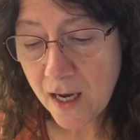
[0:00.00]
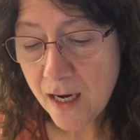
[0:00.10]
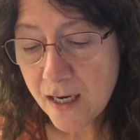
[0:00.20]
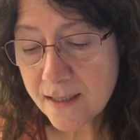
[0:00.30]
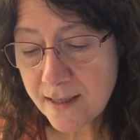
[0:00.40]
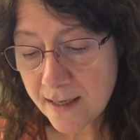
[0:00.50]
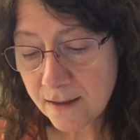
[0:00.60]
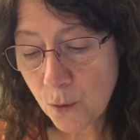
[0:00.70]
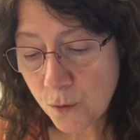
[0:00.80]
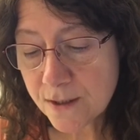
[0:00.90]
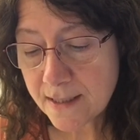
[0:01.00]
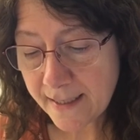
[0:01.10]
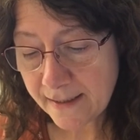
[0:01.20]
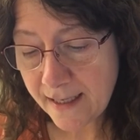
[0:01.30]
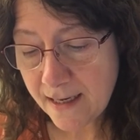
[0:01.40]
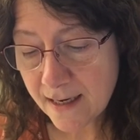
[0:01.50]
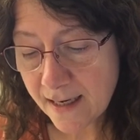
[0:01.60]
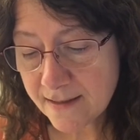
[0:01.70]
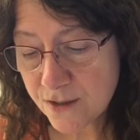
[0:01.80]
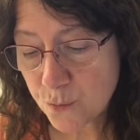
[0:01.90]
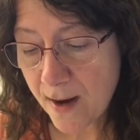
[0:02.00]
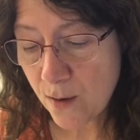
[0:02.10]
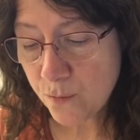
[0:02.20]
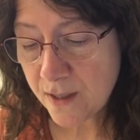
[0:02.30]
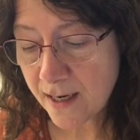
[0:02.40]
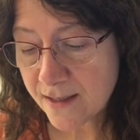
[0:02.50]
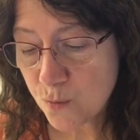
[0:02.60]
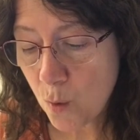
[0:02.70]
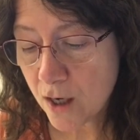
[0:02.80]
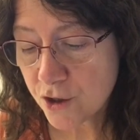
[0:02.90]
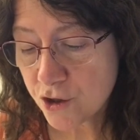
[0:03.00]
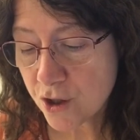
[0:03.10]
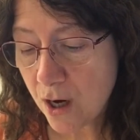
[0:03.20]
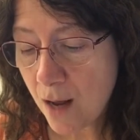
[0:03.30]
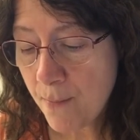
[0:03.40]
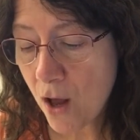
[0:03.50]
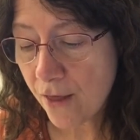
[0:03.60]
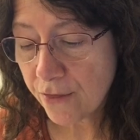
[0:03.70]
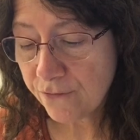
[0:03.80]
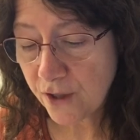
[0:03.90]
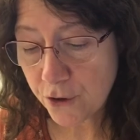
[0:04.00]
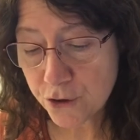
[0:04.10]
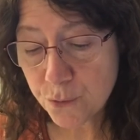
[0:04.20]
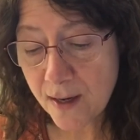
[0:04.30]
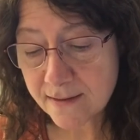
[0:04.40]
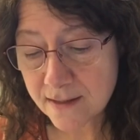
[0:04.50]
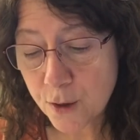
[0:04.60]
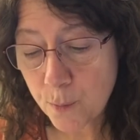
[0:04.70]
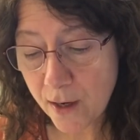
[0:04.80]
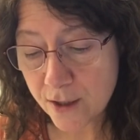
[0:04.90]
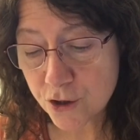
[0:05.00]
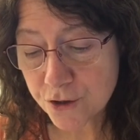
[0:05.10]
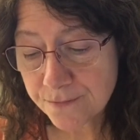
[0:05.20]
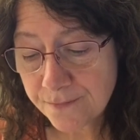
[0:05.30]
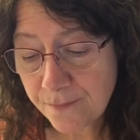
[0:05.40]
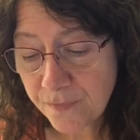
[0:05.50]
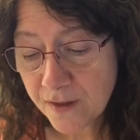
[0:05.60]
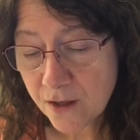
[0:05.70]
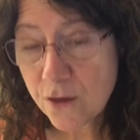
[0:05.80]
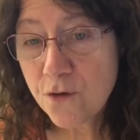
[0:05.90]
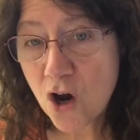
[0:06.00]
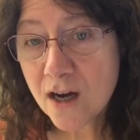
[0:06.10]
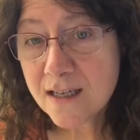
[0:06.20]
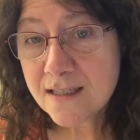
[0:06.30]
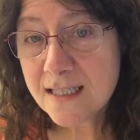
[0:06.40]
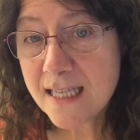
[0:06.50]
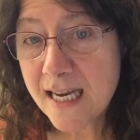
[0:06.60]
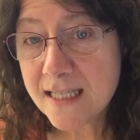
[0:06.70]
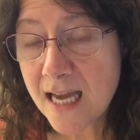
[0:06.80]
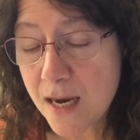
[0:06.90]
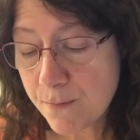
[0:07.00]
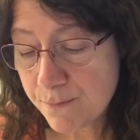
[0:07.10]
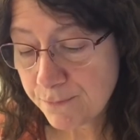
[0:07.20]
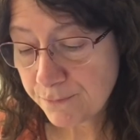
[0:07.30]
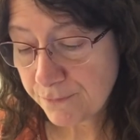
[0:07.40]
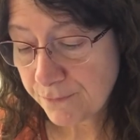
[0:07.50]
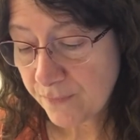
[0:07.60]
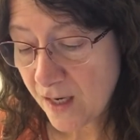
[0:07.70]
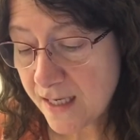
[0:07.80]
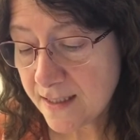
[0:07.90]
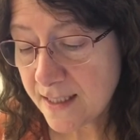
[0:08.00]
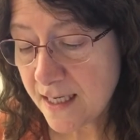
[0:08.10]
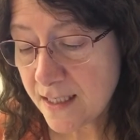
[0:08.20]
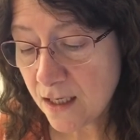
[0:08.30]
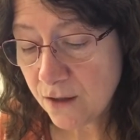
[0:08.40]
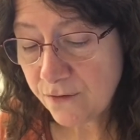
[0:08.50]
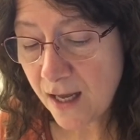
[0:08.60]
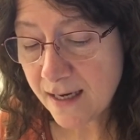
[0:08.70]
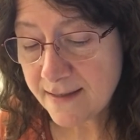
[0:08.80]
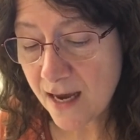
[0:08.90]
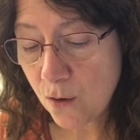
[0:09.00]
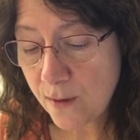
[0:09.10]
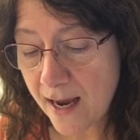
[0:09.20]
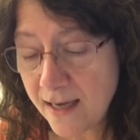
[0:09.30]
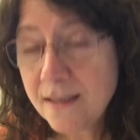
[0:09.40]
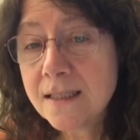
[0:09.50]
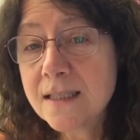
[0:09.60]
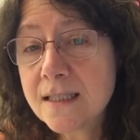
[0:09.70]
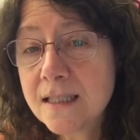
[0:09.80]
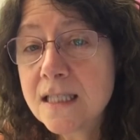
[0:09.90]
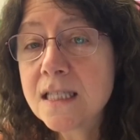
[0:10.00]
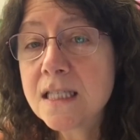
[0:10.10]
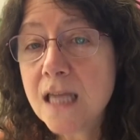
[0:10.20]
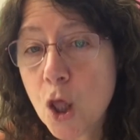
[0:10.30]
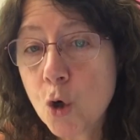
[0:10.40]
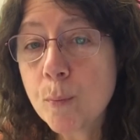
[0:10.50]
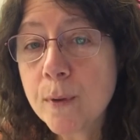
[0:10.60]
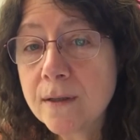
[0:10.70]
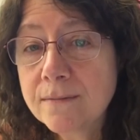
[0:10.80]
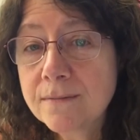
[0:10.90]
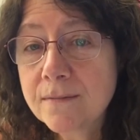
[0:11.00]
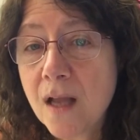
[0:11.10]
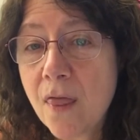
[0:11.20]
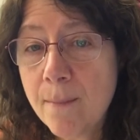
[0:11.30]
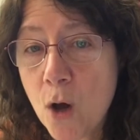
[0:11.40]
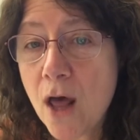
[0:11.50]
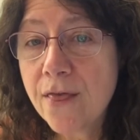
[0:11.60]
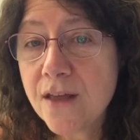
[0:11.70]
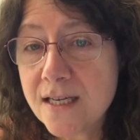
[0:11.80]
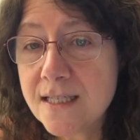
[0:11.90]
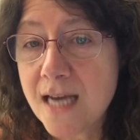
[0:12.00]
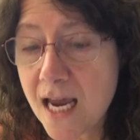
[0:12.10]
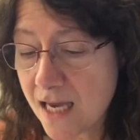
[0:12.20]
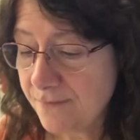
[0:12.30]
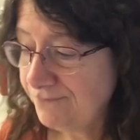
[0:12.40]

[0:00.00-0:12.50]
His head lowers slightly as his round eyes watch a moth flutter to rest on a branch. The frog takes aim. His sticky tongue flies out and slurp. The moth is taken.